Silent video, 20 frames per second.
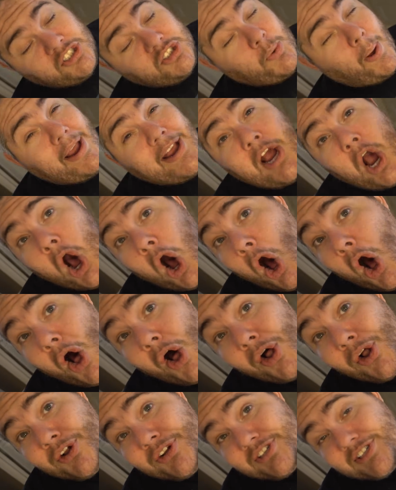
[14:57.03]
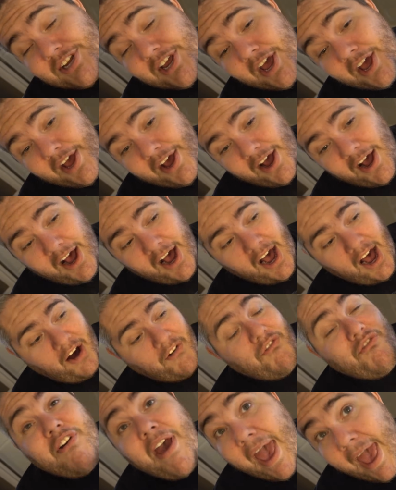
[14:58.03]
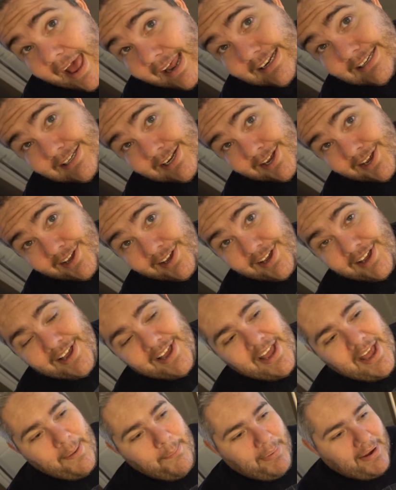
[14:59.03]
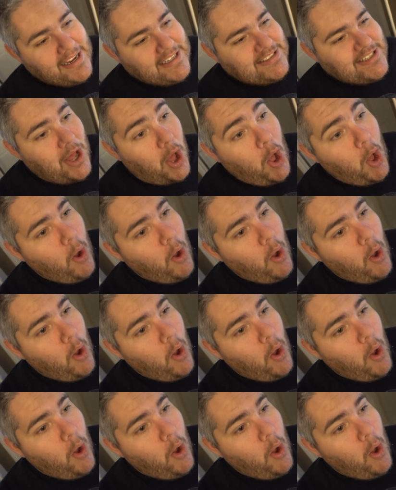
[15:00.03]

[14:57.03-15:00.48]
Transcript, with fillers: So I called a vet because